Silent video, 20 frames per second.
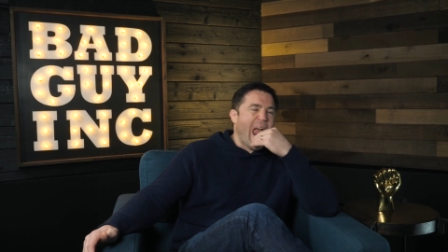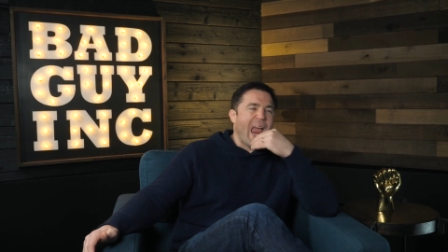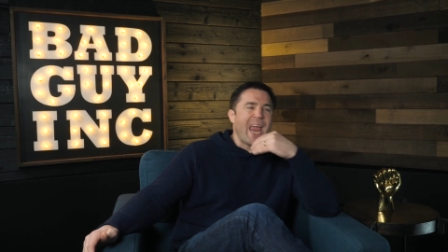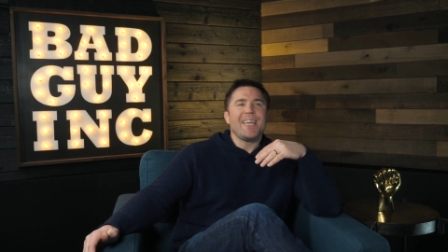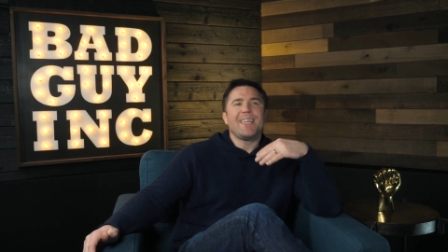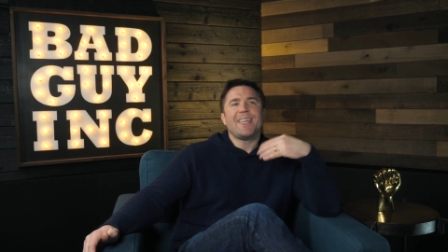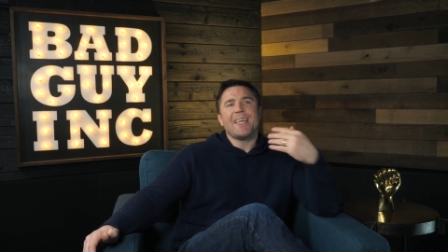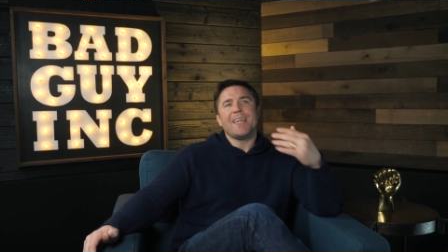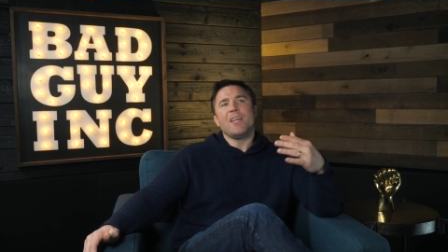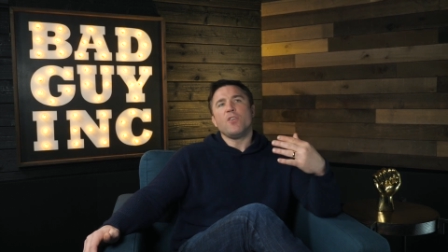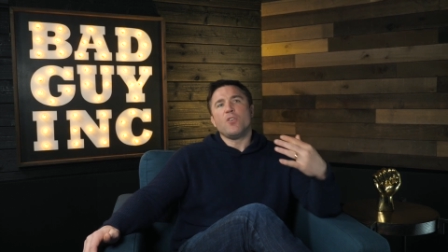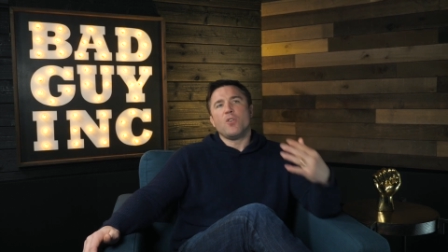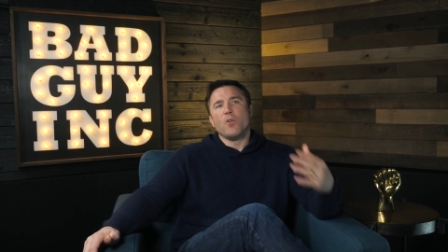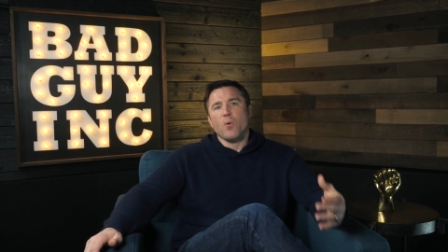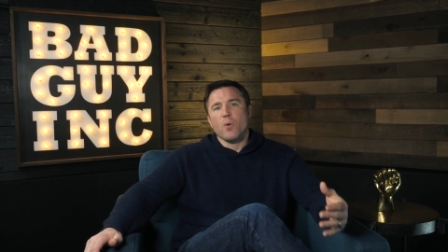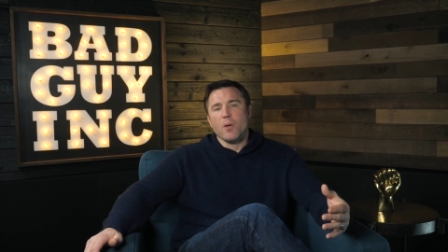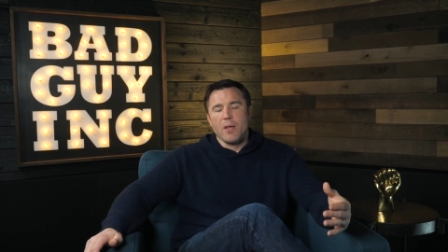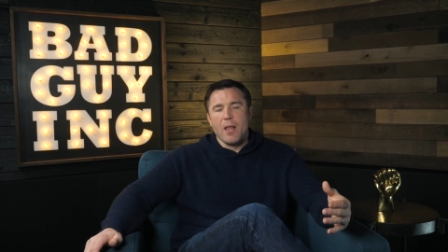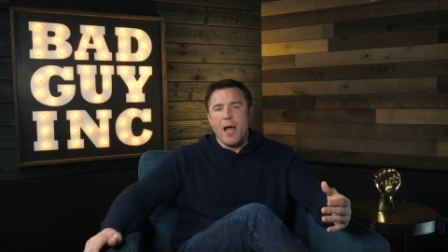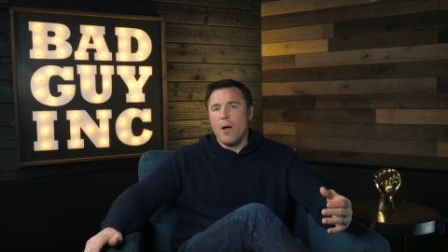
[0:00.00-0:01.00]
He didn't
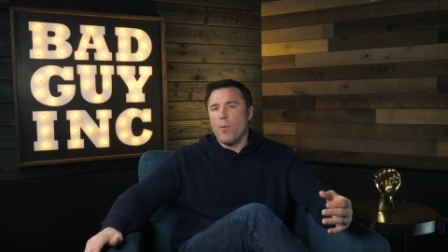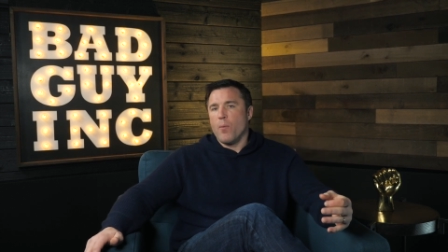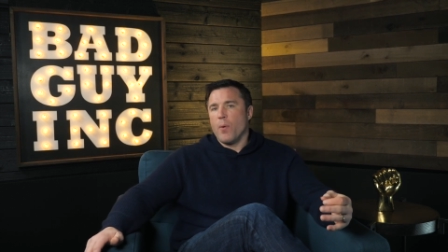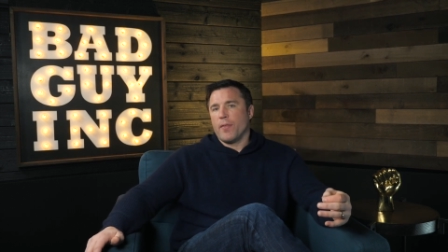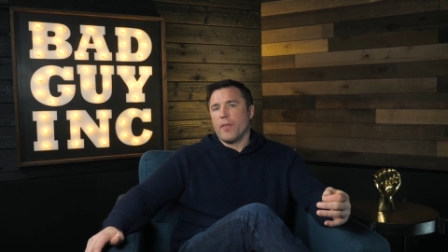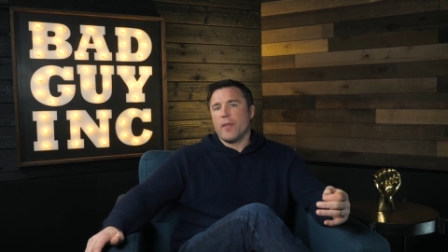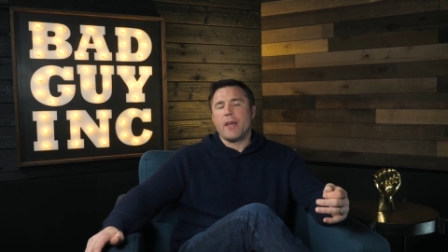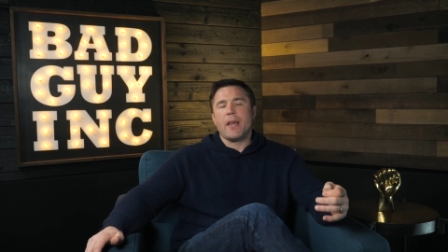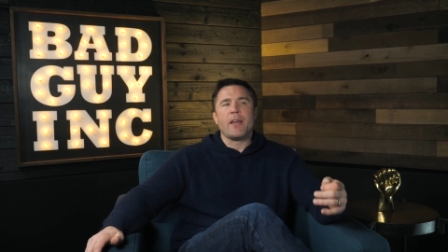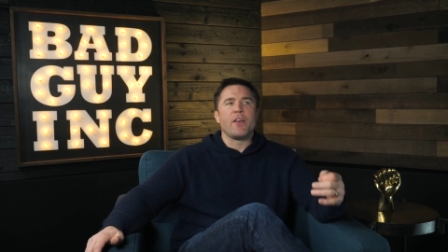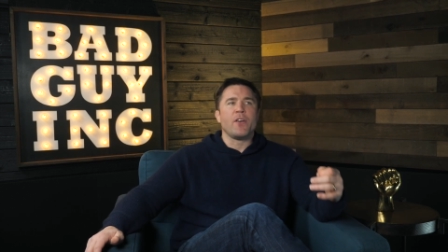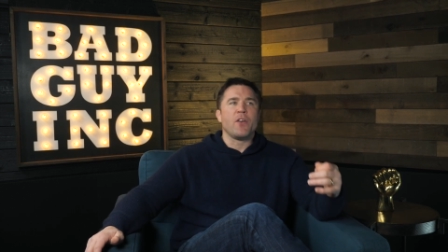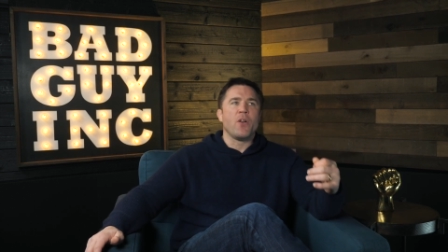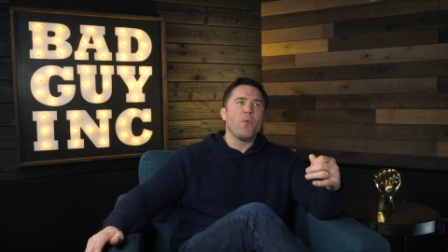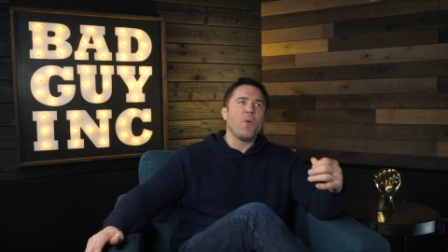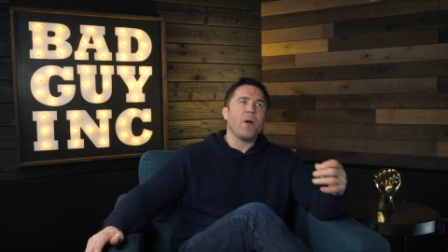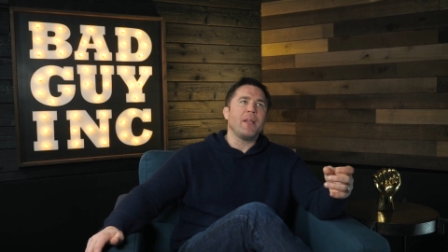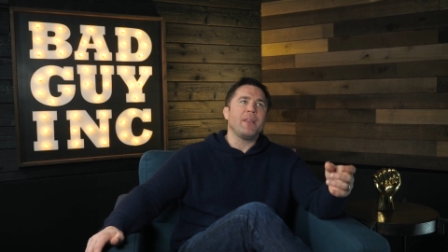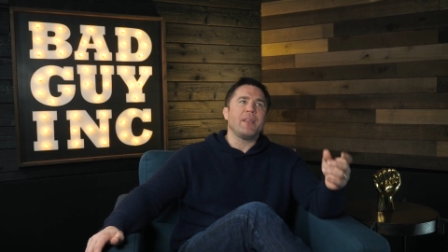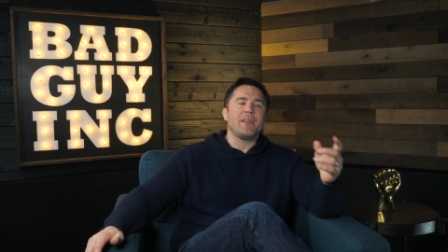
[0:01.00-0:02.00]
do a lot with it. And you know
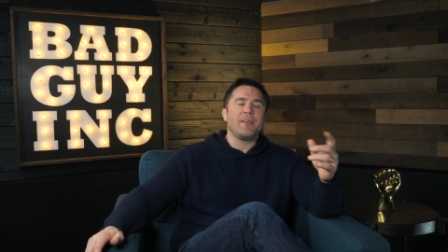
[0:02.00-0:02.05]
what?